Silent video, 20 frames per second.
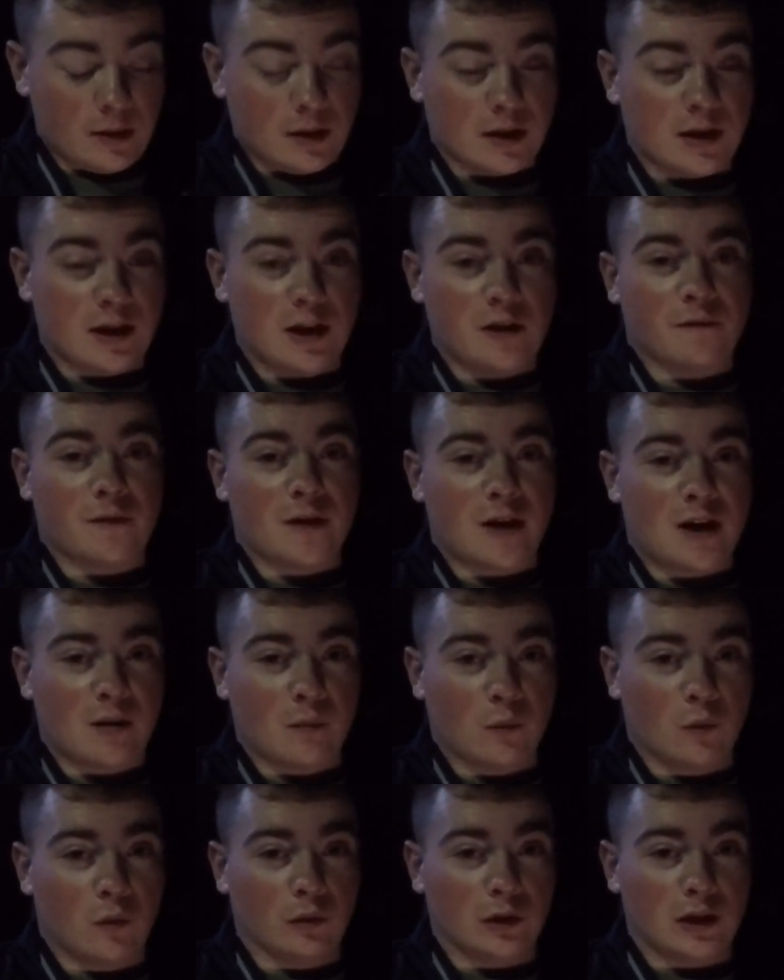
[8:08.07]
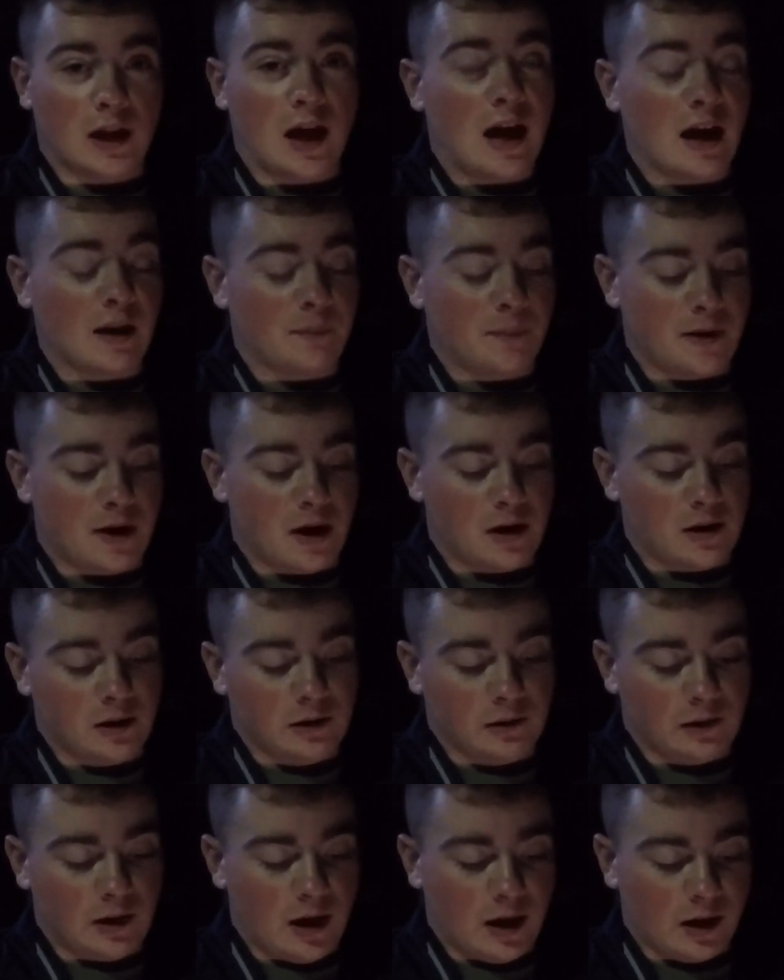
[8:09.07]
Key fob will lock but not
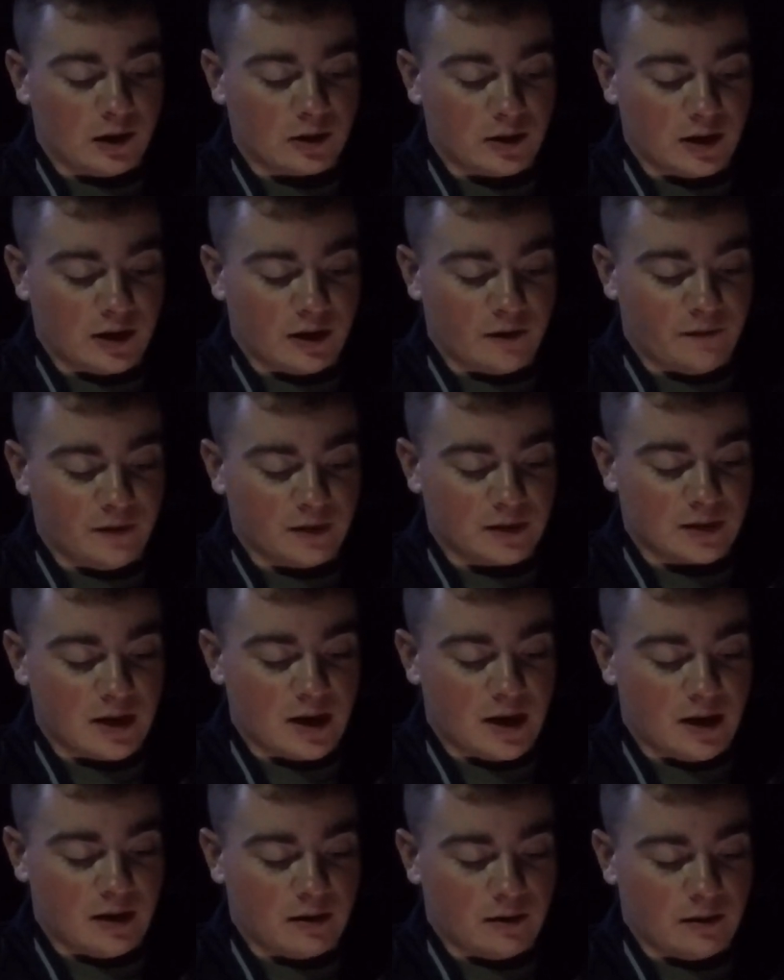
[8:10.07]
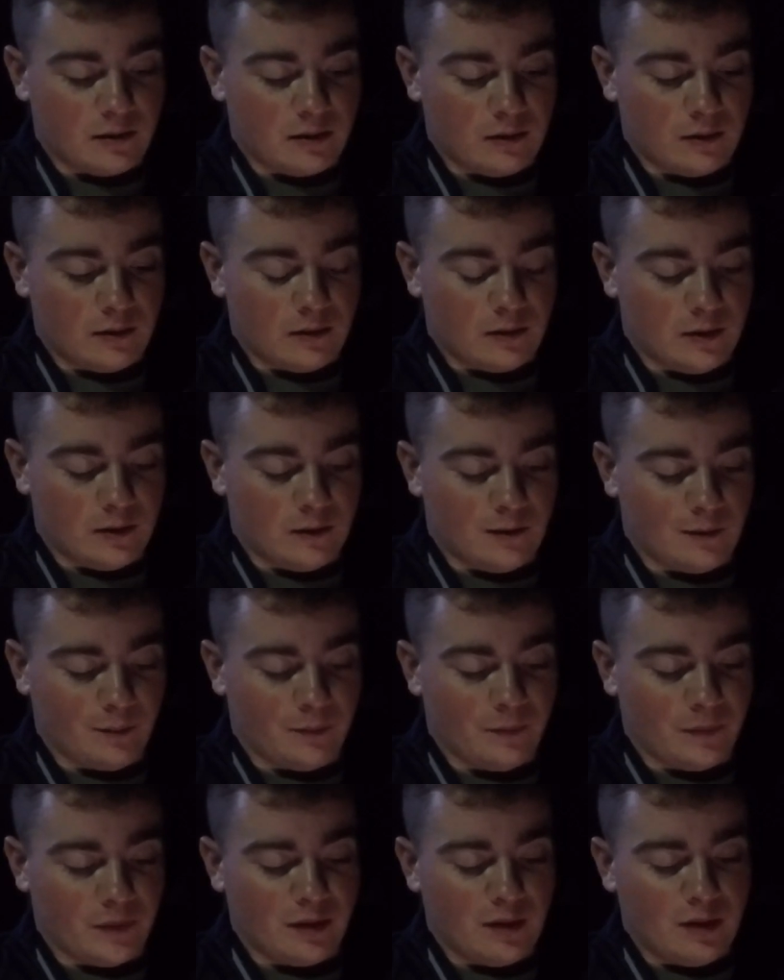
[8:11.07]
unlock, so I got to fix that.
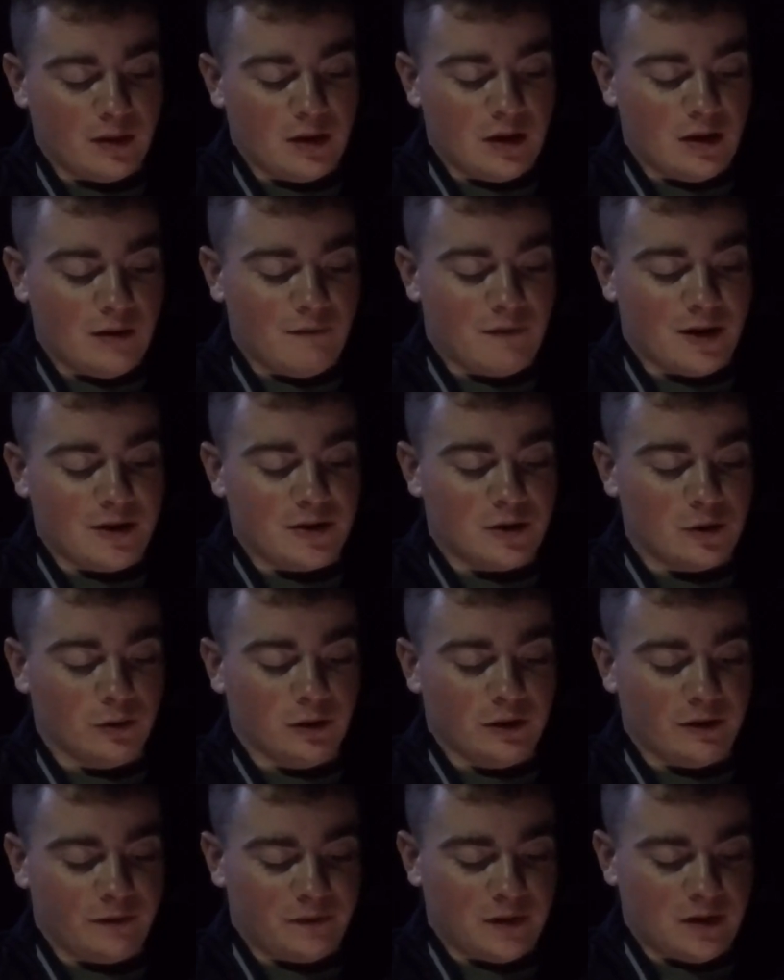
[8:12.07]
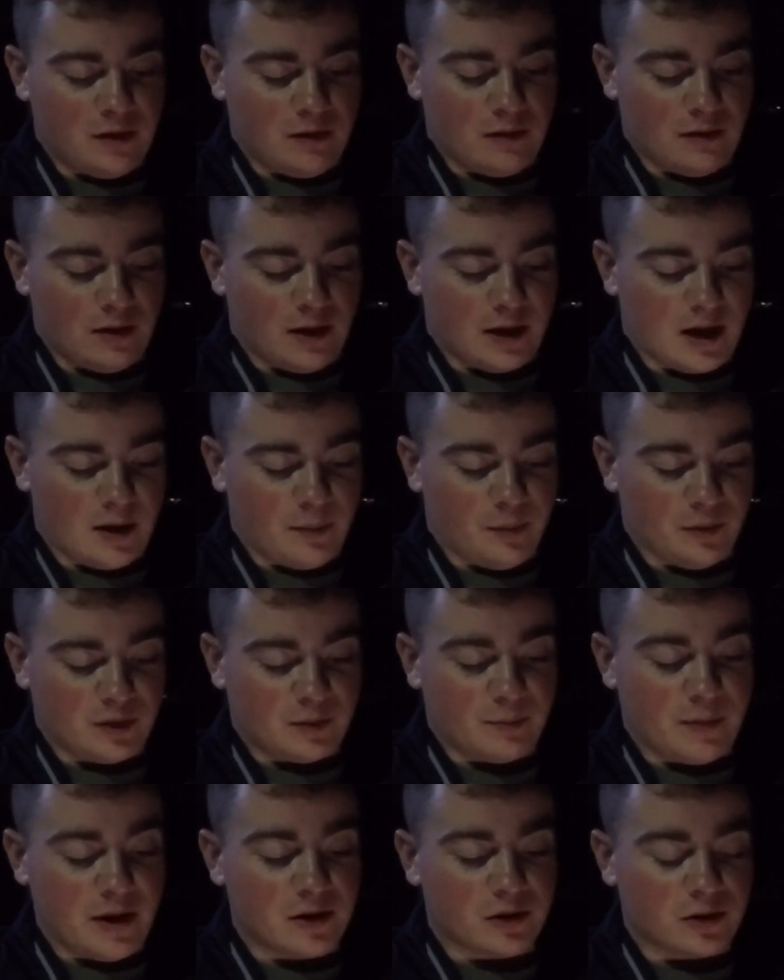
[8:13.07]
If I do lift it, I got to put
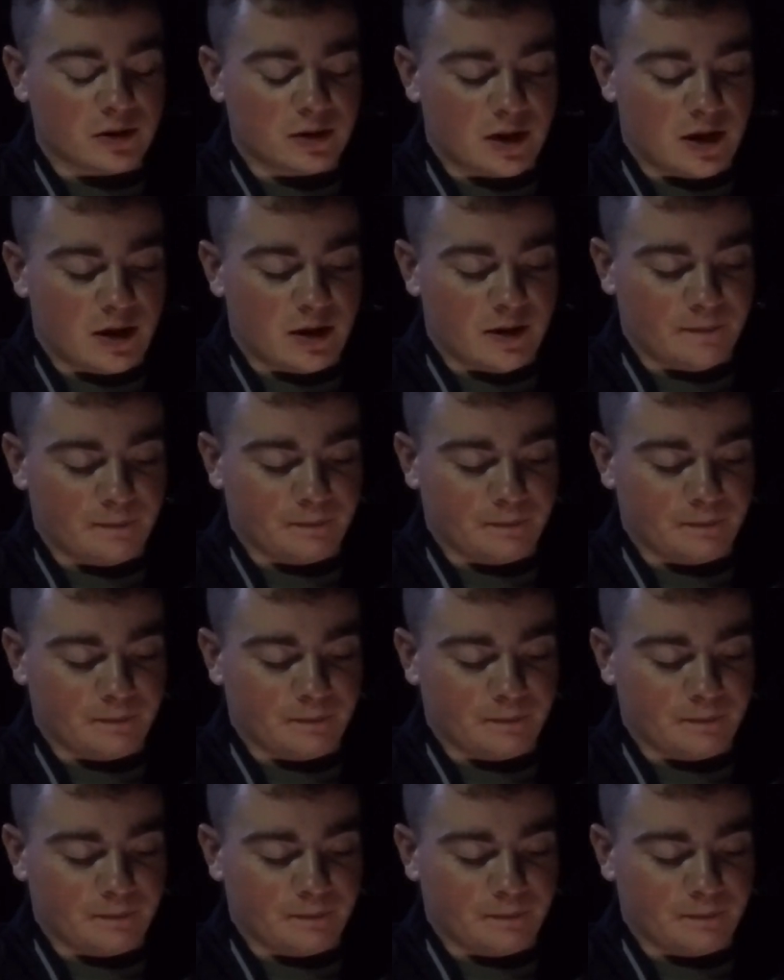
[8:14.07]
spacers on it,